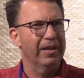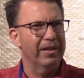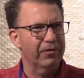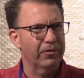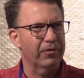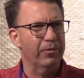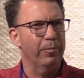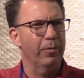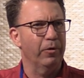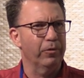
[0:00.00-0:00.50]

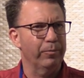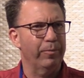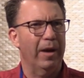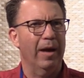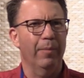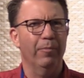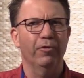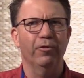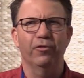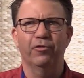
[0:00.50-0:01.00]
It's the most
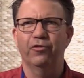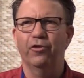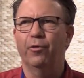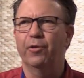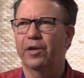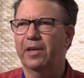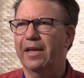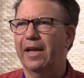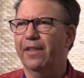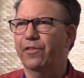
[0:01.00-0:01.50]
popular show
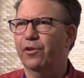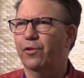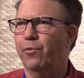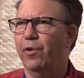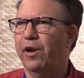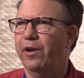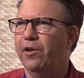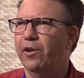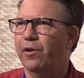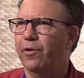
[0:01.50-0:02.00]
on Catholic
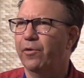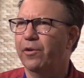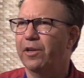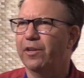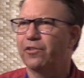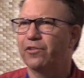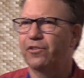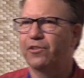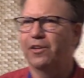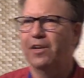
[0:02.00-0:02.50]
radio, and
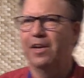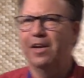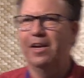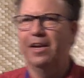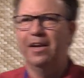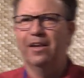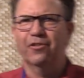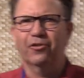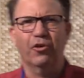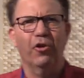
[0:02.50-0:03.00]
it's,
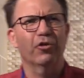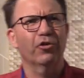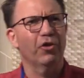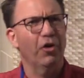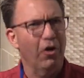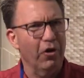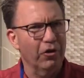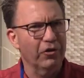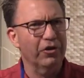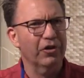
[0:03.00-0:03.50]
it's
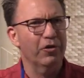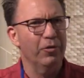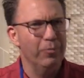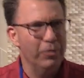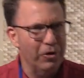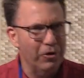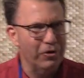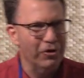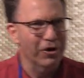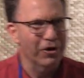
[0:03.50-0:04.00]
called Call to
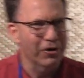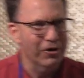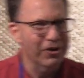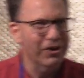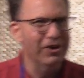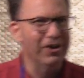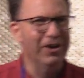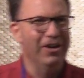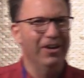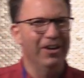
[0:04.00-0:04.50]
Communion.
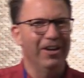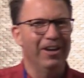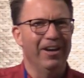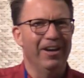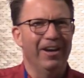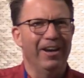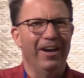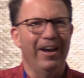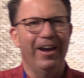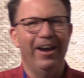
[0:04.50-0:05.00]

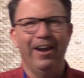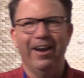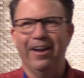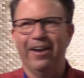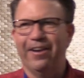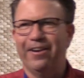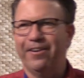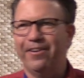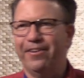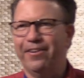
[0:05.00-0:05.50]

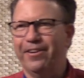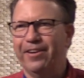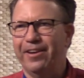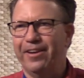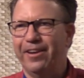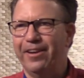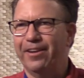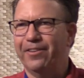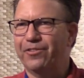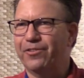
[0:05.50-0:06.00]

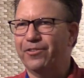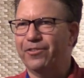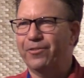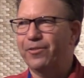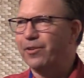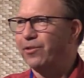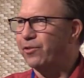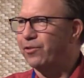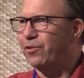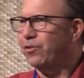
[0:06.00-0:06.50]
And it's
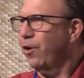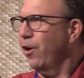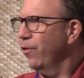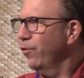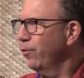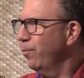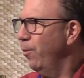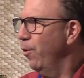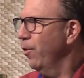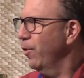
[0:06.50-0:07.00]
this
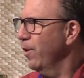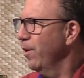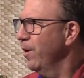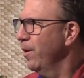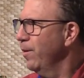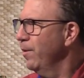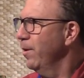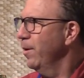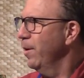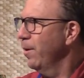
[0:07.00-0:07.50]

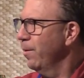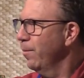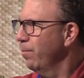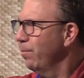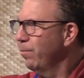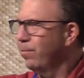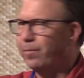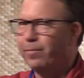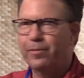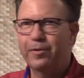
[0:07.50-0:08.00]
soft-spoken
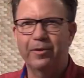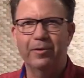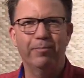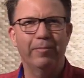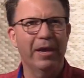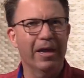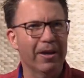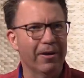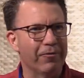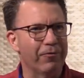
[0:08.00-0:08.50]

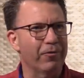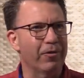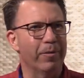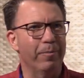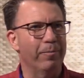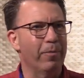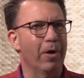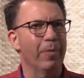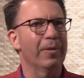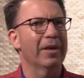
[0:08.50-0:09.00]
man
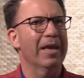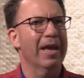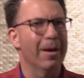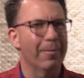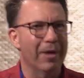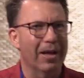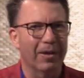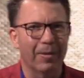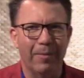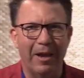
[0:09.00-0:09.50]
from
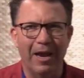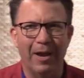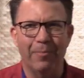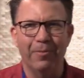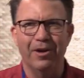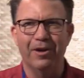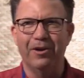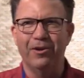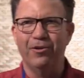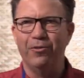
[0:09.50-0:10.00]
Birmingham,
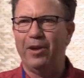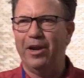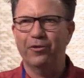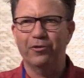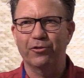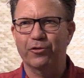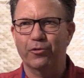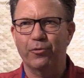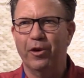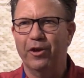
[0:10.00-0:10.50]
Alabama, who
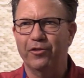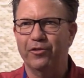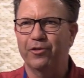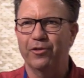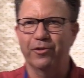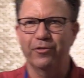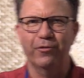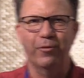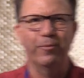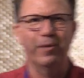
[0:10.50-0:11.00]
answers
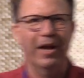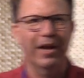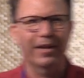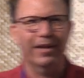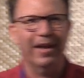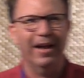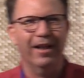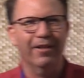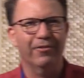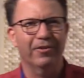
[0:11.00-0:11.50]
questions from
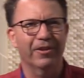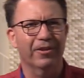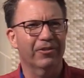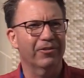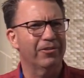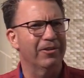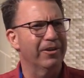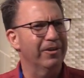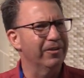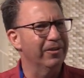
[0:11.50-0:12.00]

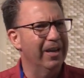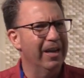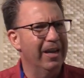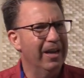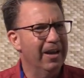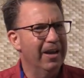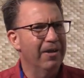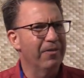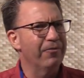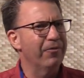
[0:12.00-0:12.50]
non-Catholics, and
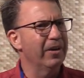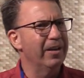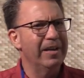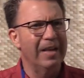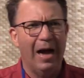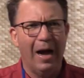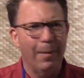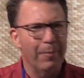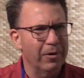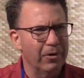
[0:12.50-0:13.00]

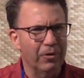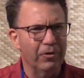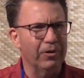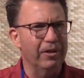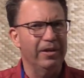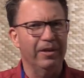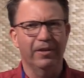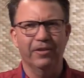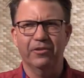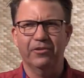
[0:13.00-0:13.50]

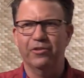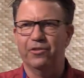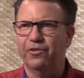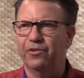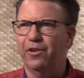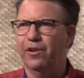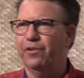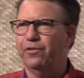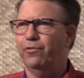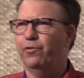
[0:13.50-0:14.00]
phenomenally
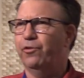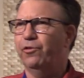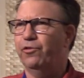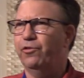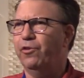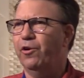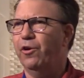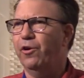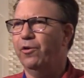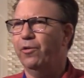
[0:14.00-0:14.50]
successful
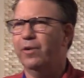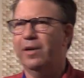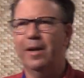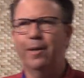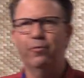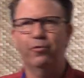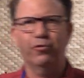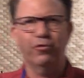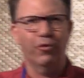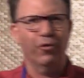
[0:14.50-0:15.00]
show. And
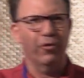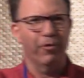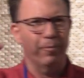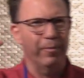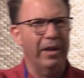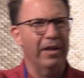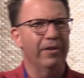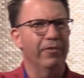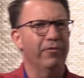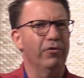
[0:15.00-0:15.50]
I'm sure
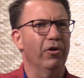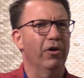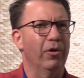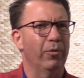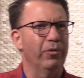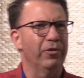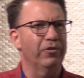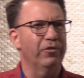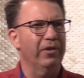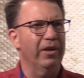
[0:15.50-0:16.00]
many of
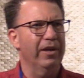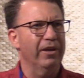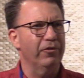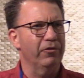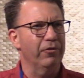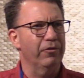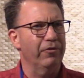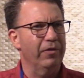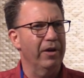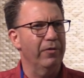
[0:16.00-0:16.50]
y'all would say
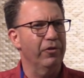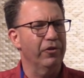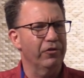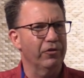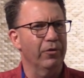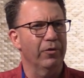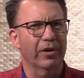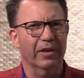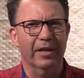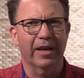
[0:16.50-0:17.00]
it's your favorite
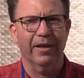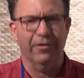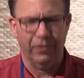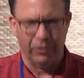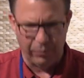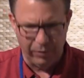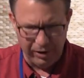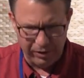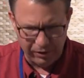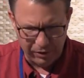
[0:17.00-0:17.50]
show on
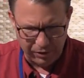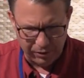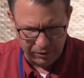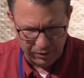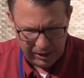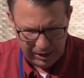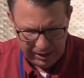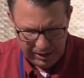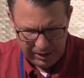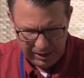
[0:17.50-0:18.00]
Catholic
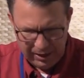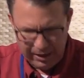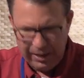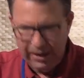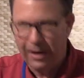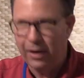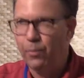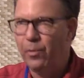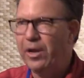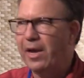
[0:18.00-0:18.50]
radio.
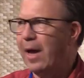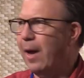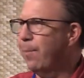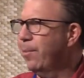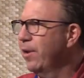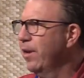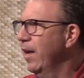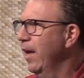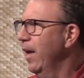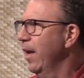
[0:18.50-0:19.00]
And we
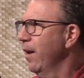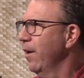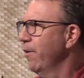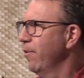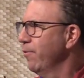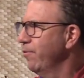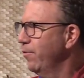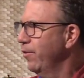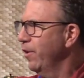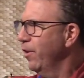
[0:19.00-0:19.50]
happen to
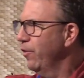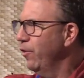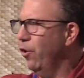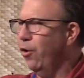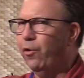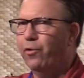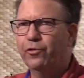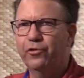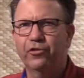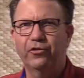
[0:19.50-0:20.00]
have the
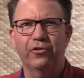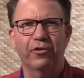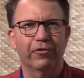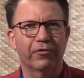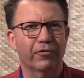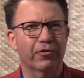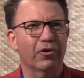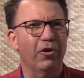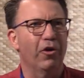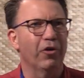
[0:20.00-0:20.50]
host
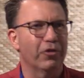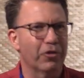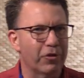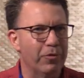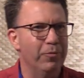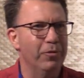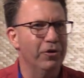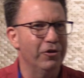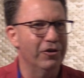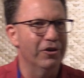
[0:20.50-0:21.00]
of Call
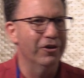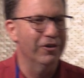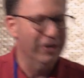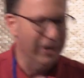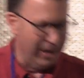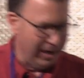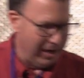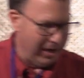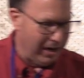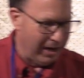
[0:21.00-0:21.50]
to
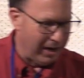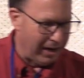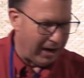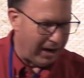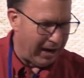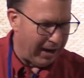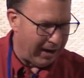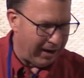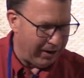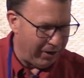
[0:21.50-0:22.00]
Communion
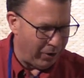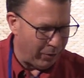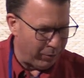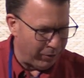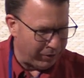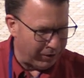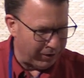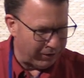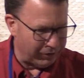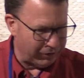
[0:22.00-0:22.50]
uh, here
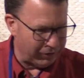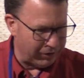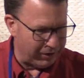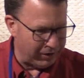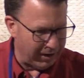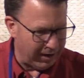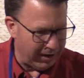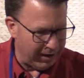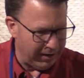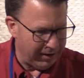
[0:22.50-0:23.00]
with us
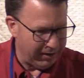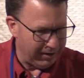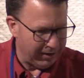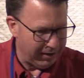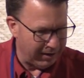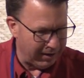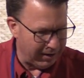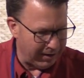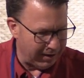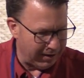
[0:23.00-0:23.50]

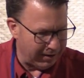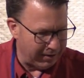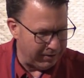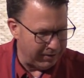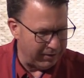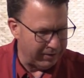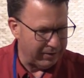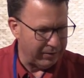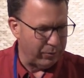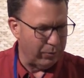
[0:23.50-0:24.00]
today,
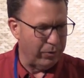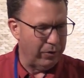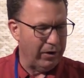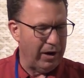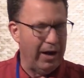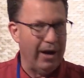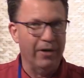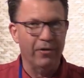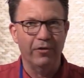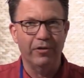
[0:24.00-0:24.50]
and
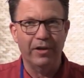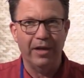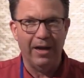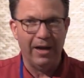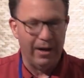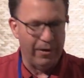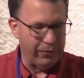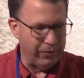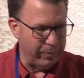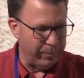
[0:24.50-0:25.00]
we're honored to
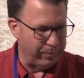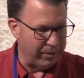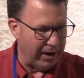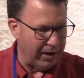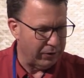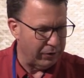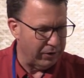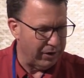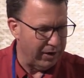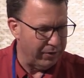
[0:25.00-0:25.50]
have him.
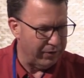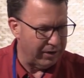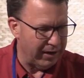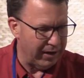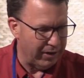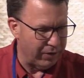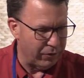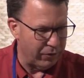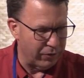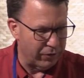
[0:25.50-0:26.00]
Dr. David
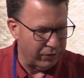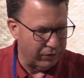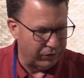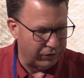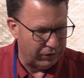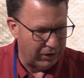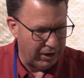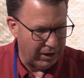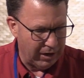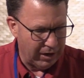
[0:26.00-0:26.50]

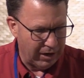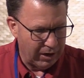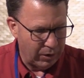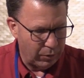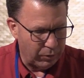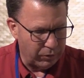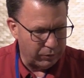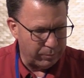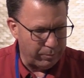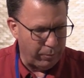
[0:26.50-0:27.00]
Anders
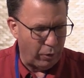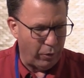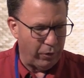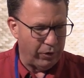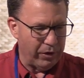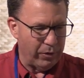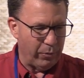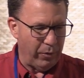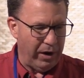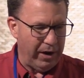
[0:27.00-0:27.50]
was
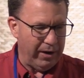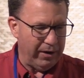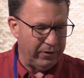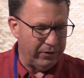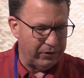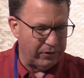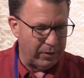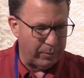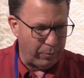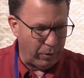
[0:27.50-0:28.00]
born and
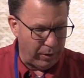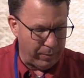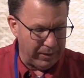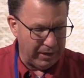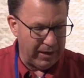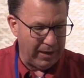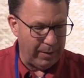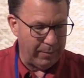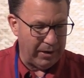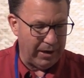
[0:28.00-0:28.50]
raised in
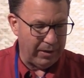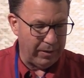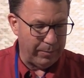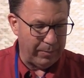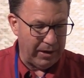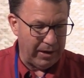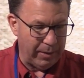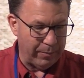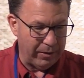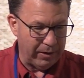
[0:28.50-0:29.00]
Birmingham,
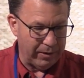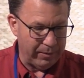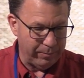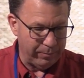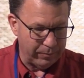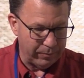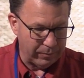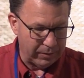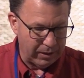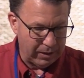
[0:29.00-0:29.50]

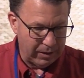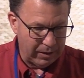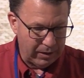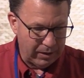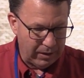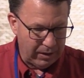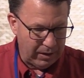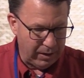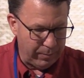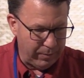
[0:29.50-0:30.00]
Alabama.
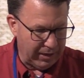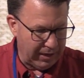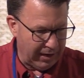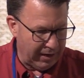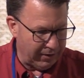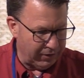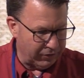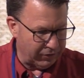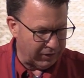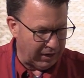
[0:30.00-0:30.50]
He
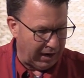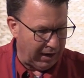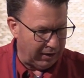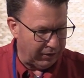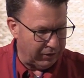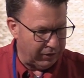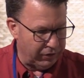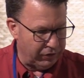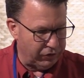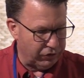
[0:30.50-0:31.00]
began his
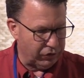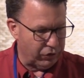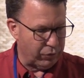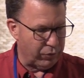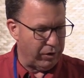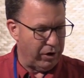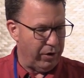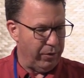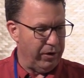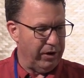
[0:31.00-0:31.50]
college
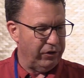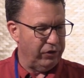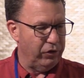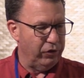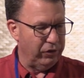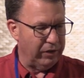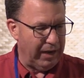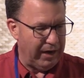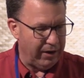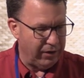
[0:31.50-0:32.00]
career at
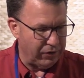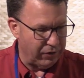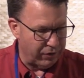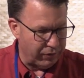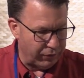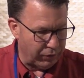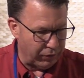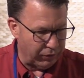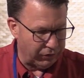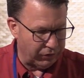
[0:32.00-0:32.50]
Tulane
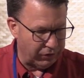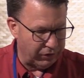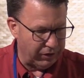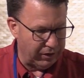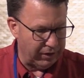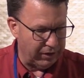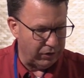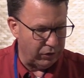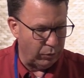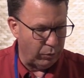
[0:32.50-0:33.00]

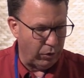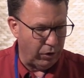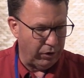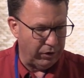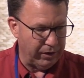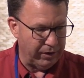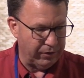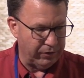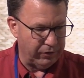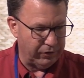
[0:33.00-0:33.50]
University in New
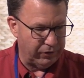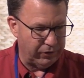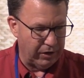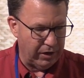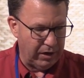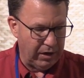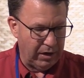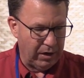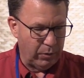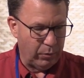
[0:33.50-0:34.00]
Orleans,
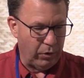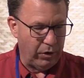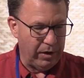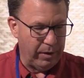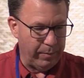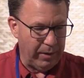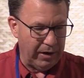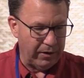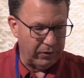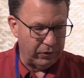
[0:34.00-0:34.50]
where
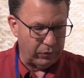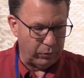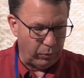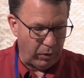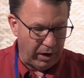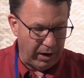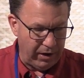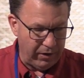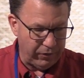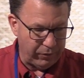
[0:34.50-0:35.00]
he met his
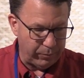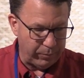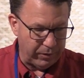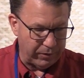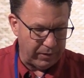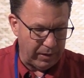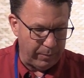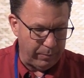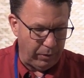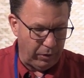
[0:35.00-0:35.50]
wife,
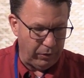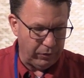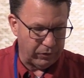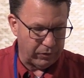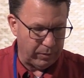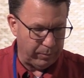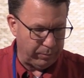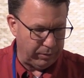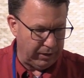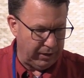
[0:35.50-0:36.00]
but they both
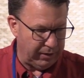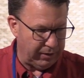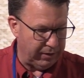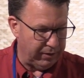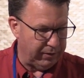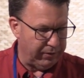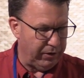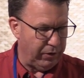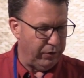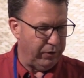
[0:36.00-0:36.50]

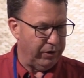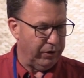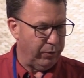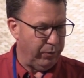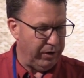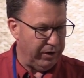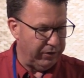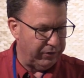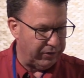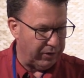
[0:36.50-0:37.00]
completed their
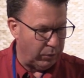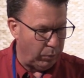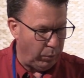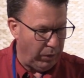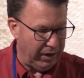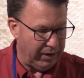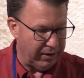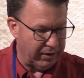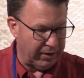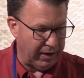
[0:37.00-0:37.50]
degrees at
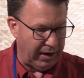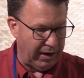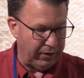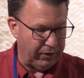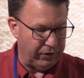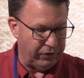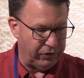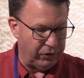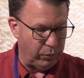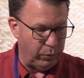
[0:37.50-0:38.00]
Wheaton
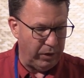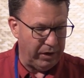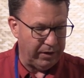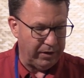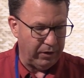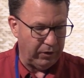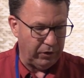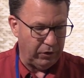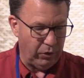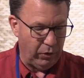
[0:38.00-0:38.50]
College in
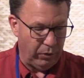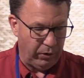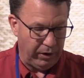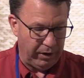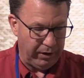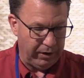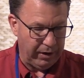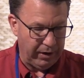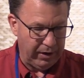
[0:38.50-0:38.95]
Wheaton, Illinois.